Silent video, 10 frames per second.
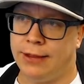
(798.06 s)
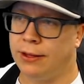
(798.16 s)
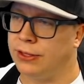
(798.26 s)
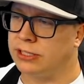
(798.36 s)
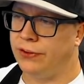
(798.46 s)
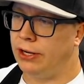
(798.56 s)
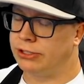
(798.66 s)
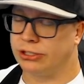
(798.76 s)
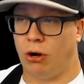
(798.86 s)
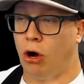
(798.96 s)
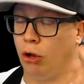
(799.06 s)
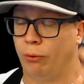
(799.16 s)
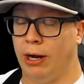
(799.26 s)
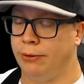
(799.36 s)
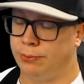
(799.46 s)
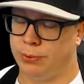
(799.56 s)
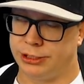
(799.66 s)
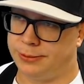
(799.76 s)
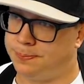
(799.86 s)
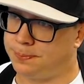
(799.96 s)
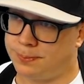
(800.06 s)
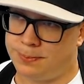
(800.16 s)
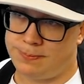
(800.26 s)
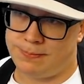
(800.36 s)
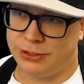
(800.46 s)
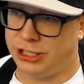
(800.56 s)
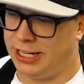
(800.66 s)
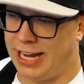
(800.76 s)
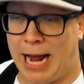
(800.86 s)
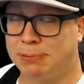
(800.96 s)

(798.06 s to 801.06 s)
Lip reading: I think this video just all around was just